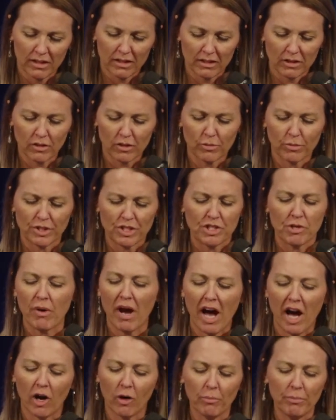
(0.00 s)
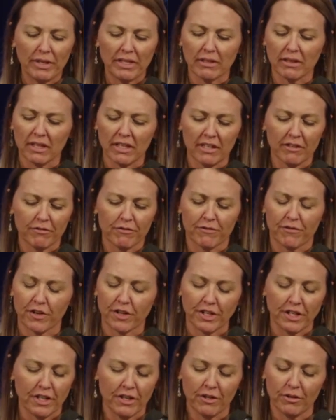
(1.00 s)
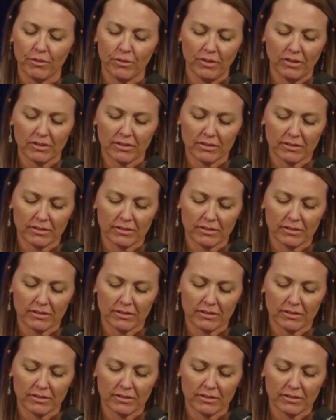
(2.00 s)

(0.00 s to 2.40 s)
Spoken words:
Lord, would you help me live for you?